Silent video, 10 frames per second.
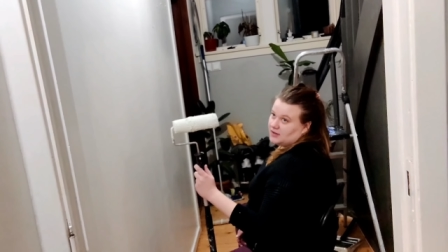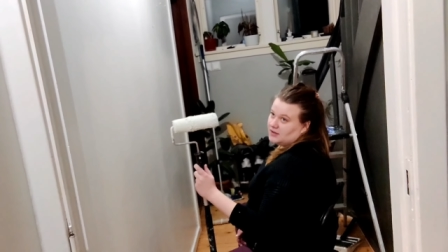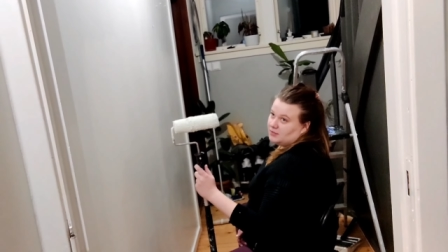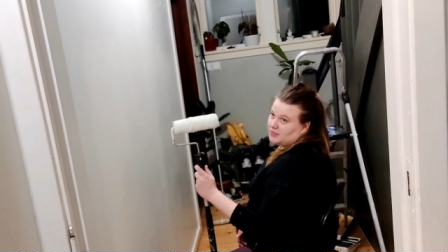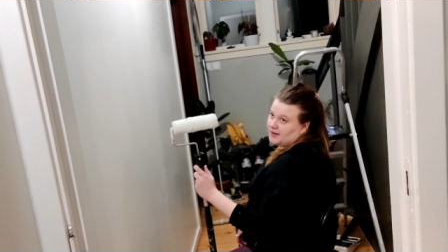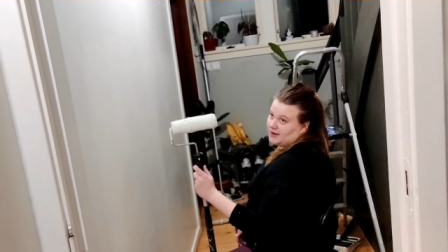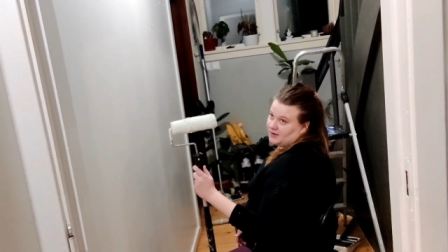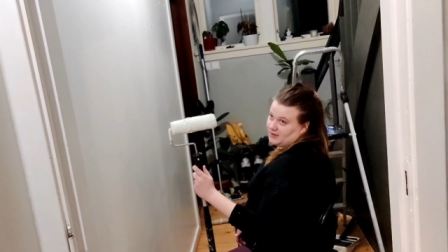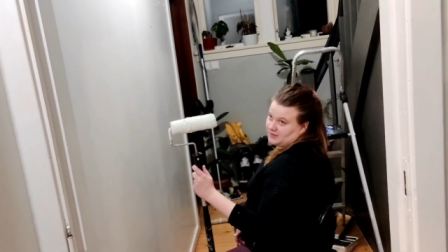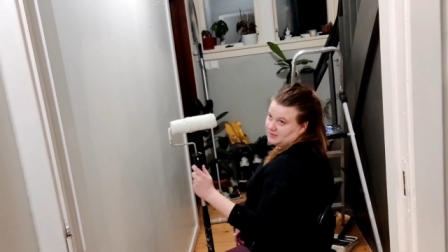and the
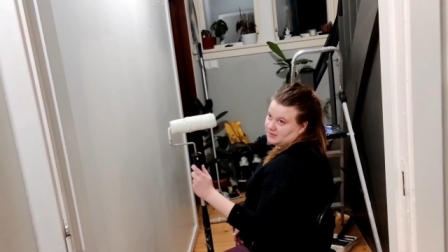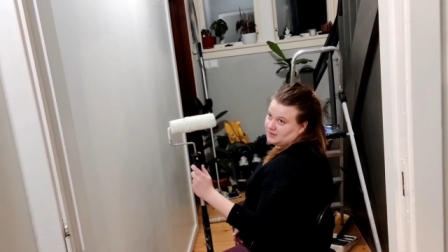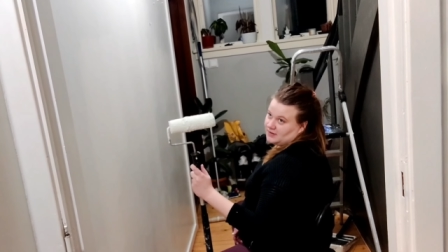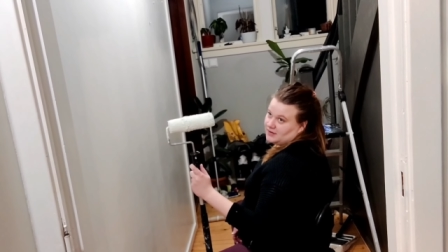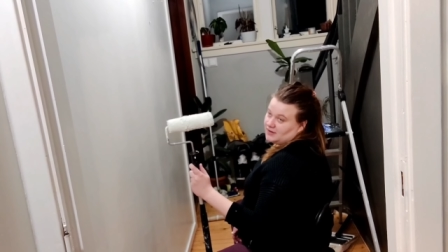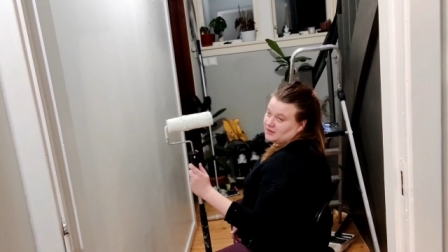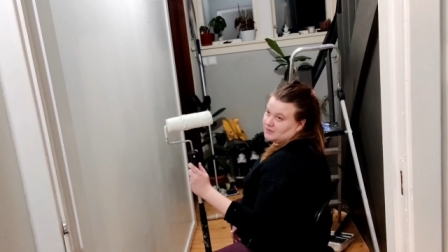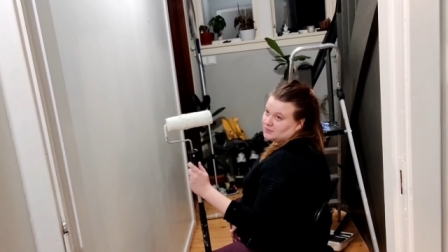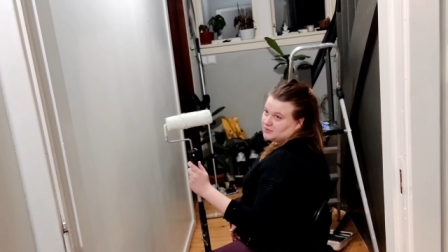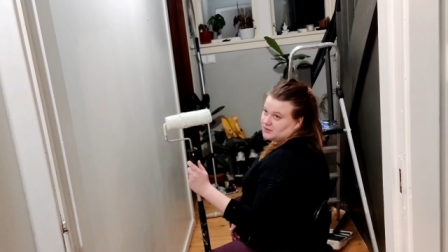parent
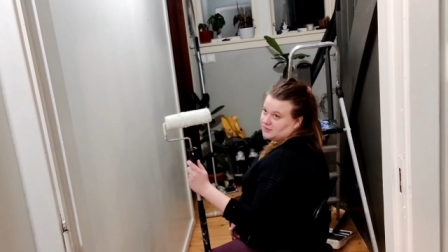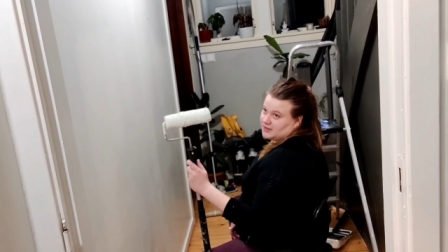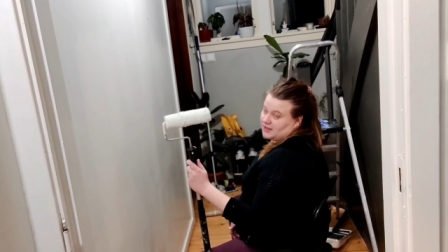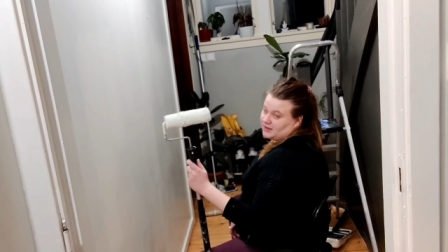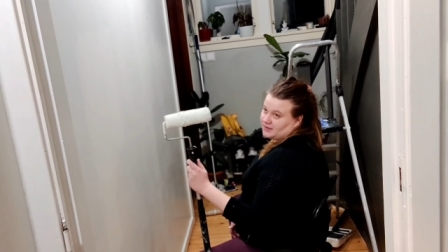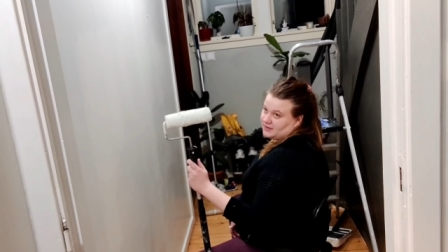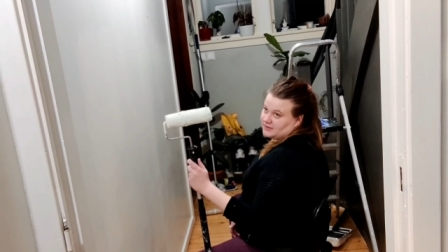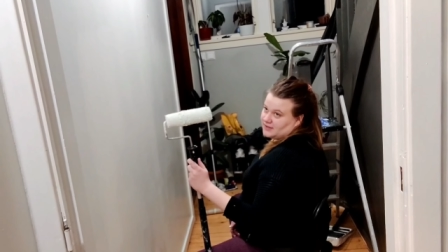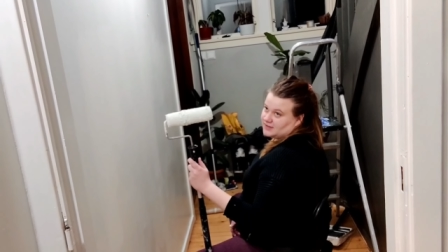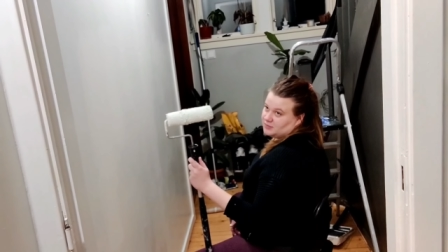of one of the
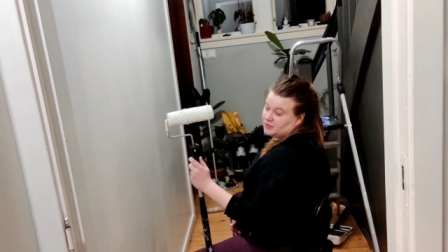characters has